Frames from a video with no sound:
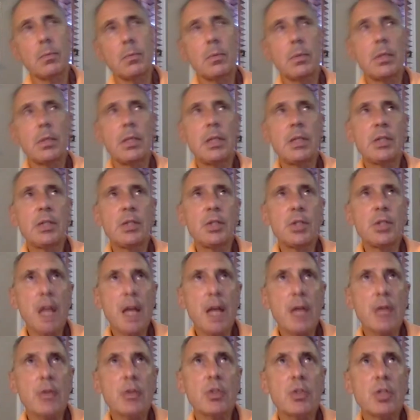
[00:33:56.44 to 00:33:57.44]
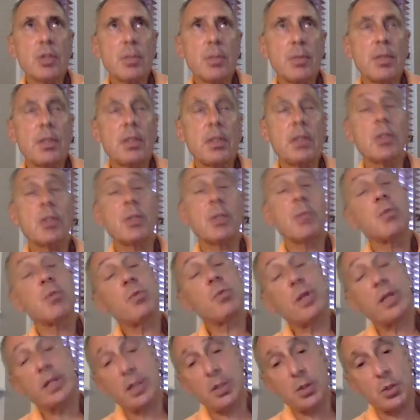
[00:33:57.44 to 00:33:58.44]
it's not something that's going to be
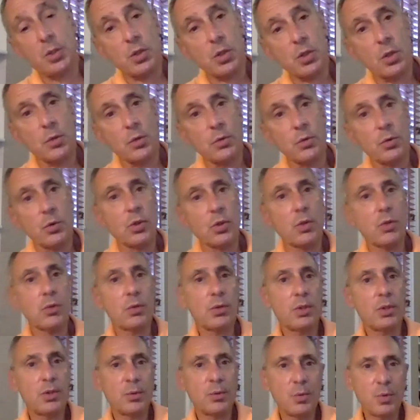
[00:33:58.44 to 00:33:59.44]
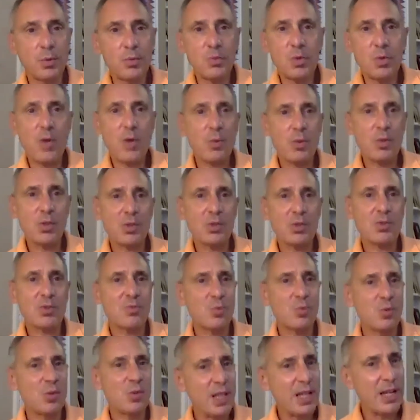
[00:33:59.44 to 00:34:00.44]
written in stone. So, I always
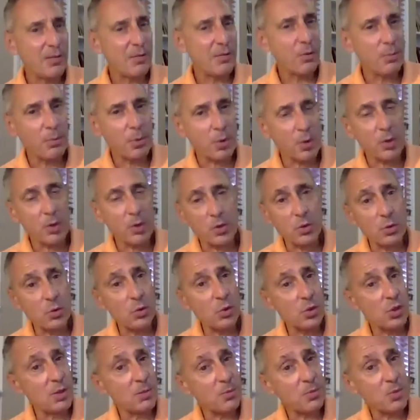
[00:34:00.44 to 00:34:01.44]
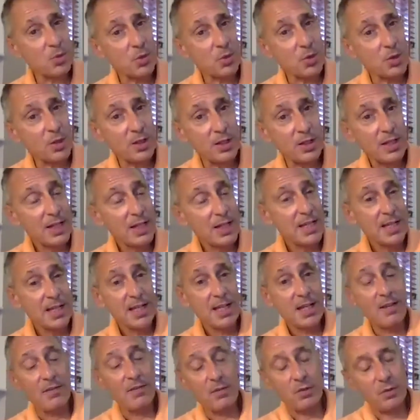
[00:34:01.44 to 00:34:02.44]
laugh with Barnard students, and I'm sorry
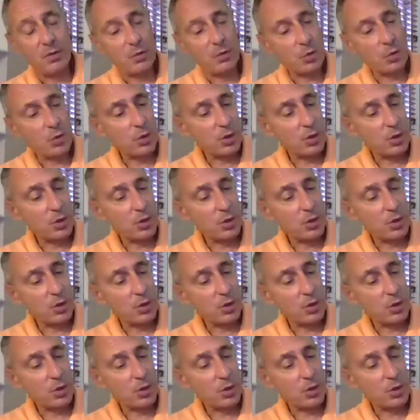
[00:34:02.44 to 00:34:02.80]
if you've heard